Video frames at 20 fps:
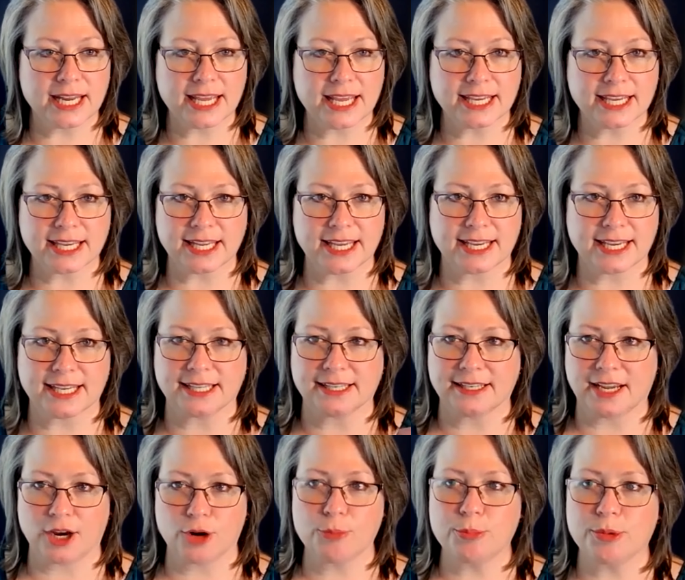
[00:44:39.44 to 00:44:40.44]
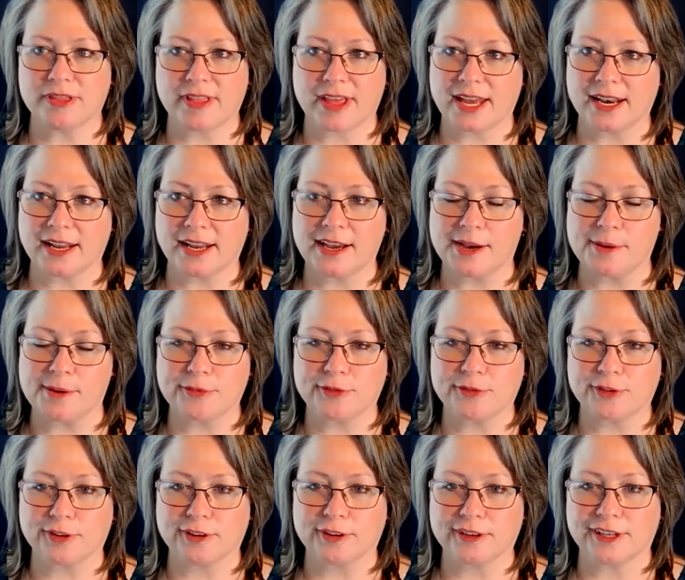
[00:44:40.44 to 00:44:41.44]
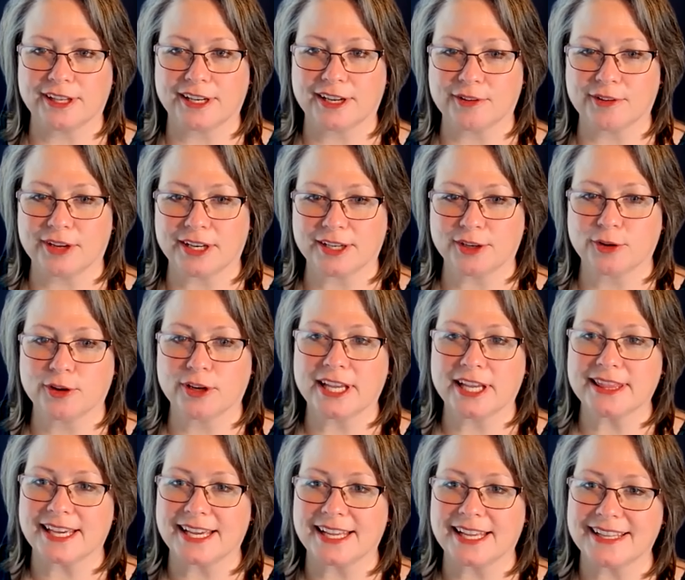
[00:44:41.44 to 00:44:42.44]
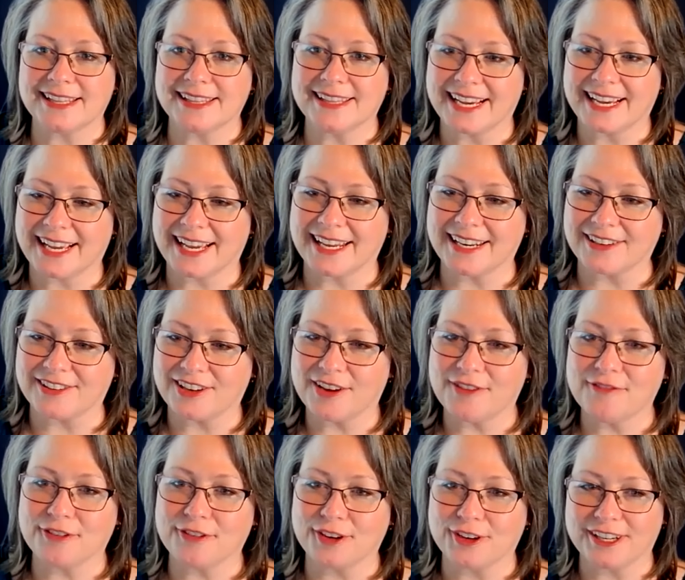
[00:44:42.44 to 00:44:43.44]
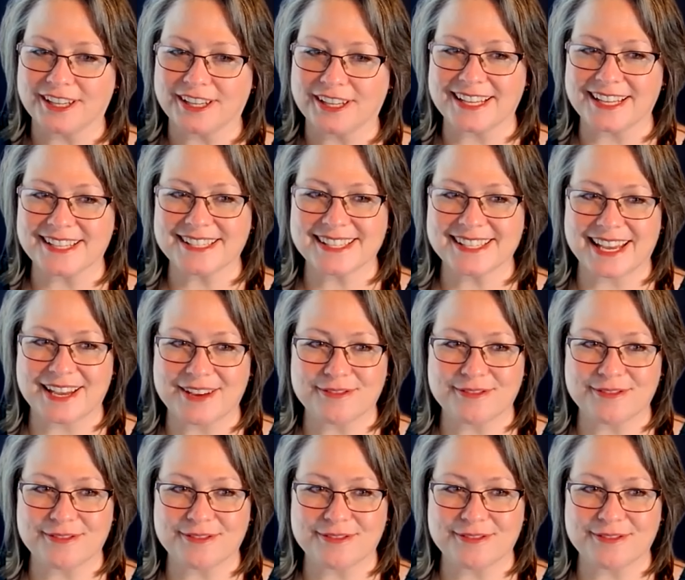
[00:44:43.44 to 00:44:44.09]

You know, it can open that up for, you know, and create that kind of comfort and that